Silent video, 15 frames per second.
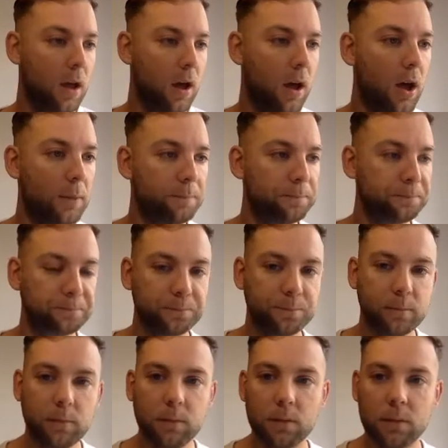
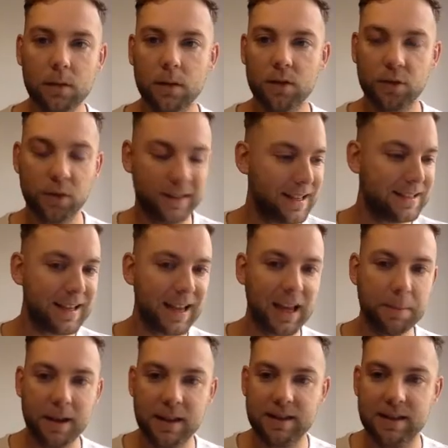So it did take a
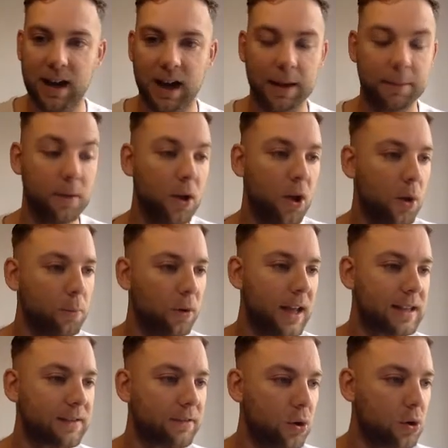bit of time. But let's
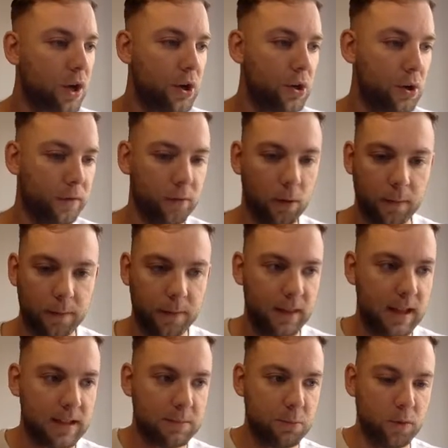have a look at another one.
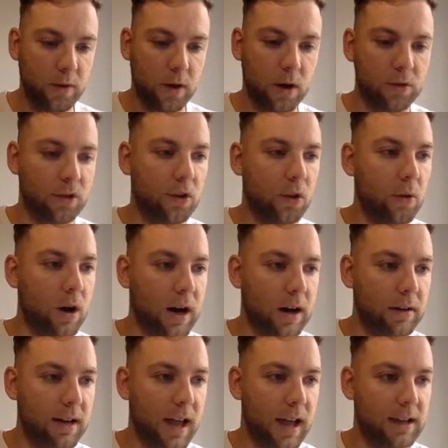Let's move on to our
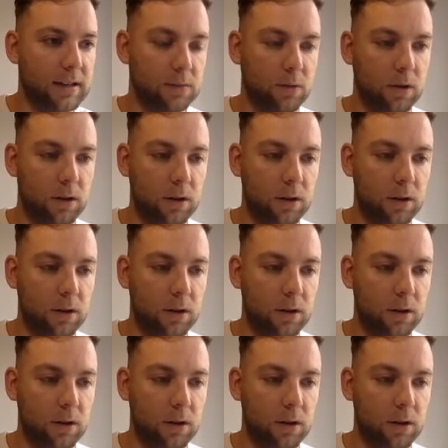next one.